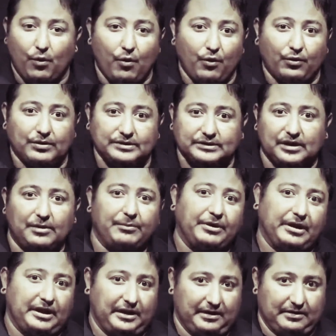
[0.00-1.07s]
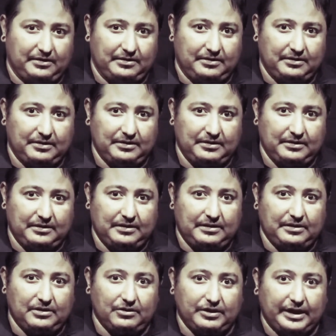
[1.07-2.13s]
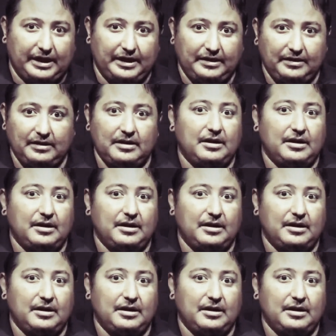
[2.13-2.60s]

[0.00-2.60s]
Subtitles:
orders coming in, okay?